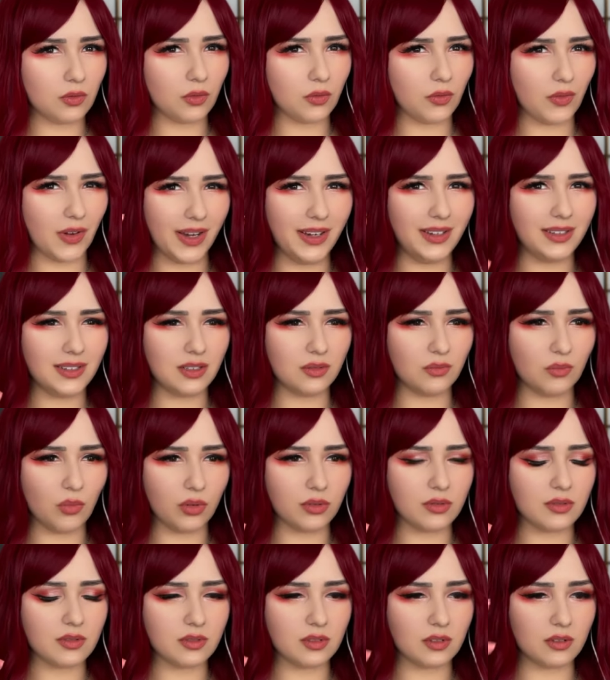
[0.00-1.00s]
fighting
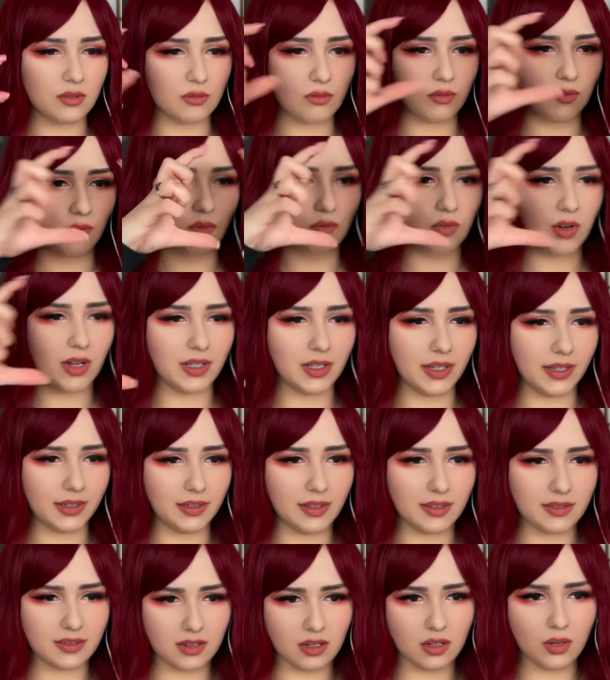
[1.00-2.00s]
monsters with a red, like
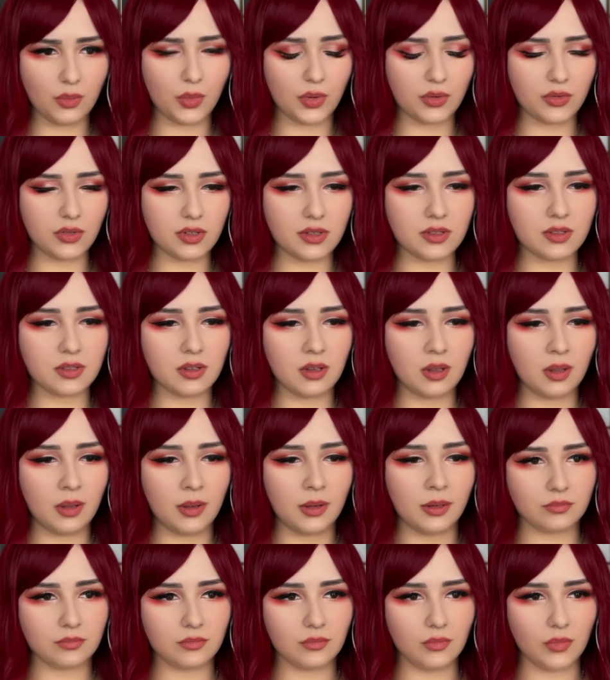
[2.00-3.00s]
the Cerberus.
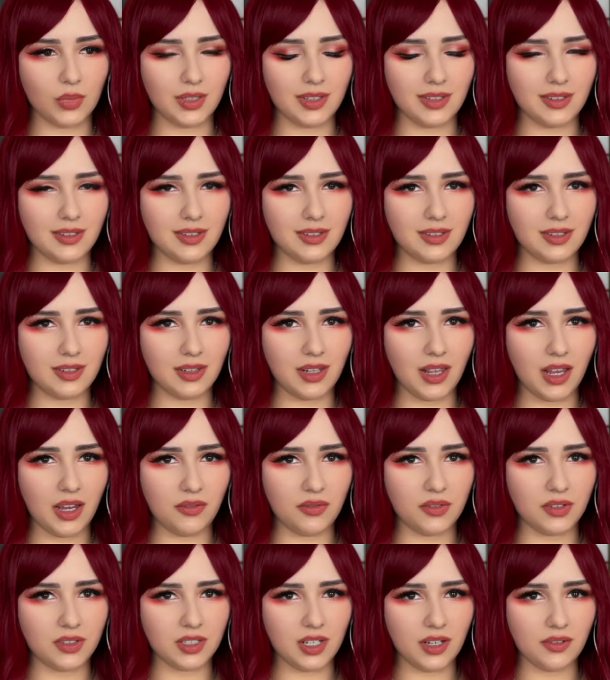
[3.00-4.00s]
But this is a life
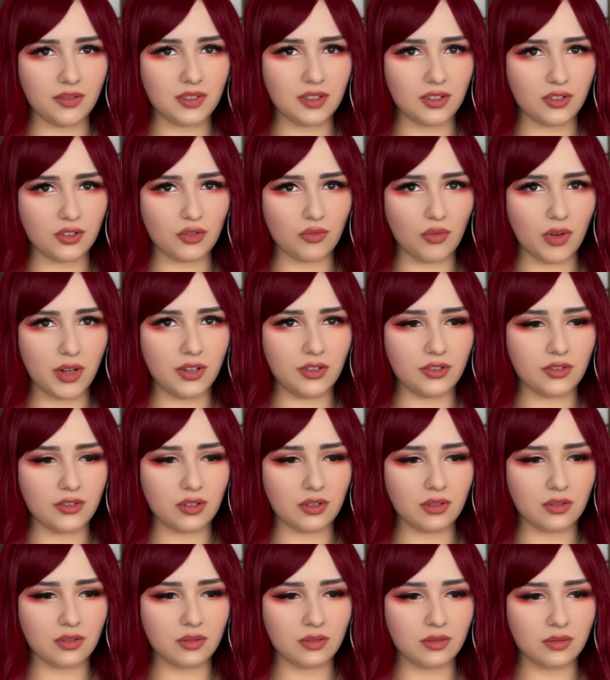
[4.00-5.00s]
and death
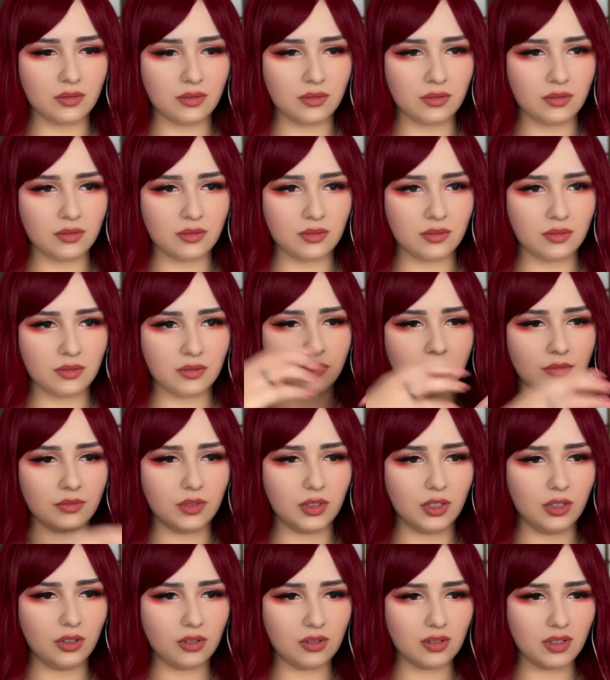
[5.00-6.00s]
situation.
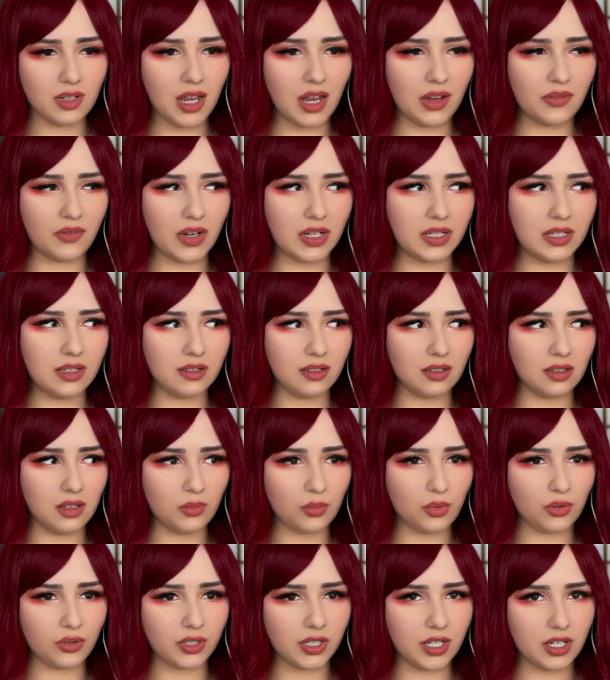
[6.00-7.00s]
He doesn't have any
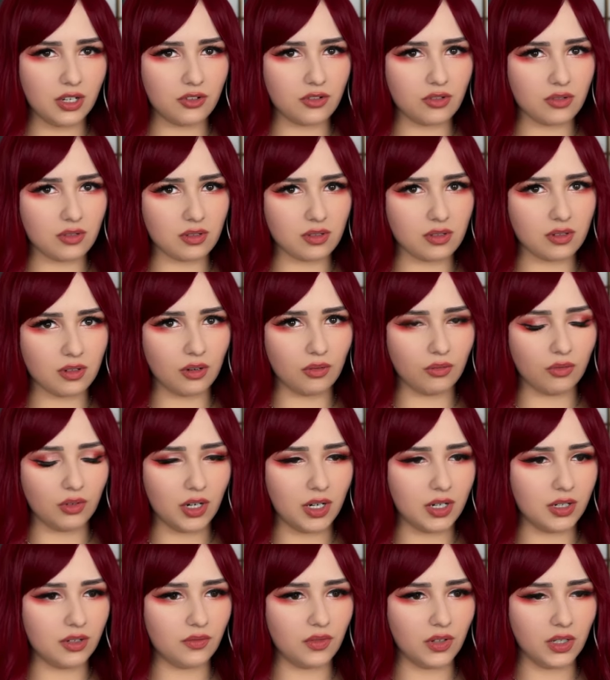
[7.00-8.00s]
teleportation stone or
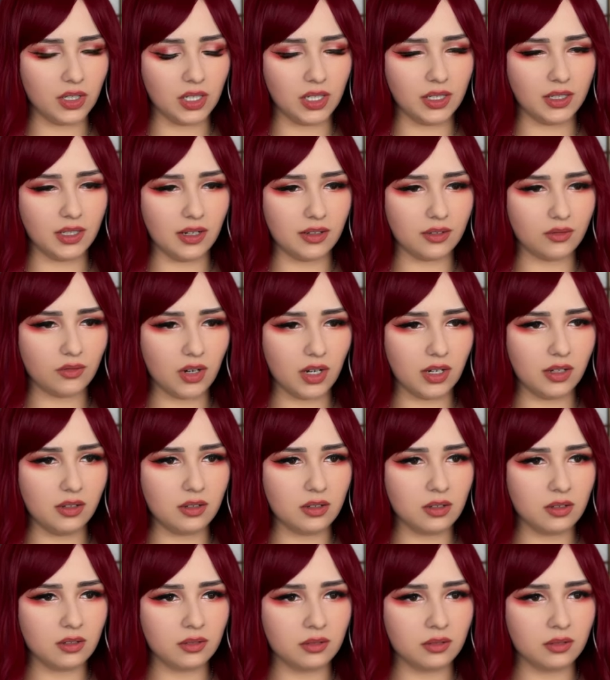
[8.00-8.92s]
anything like that, right?